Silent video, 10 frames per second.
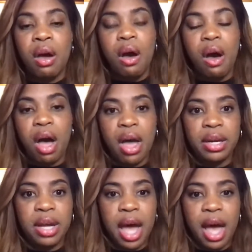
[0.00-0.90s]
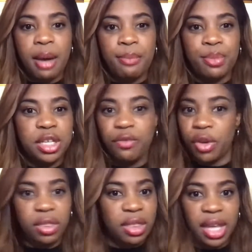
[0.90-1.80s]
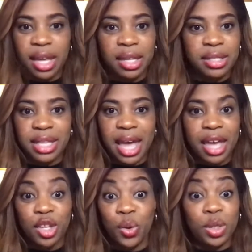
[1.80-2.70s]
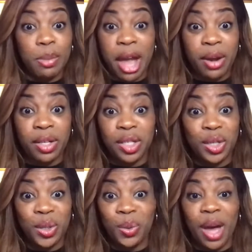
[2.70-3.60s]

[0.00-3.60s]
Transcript: on different things that you're aspiring to do.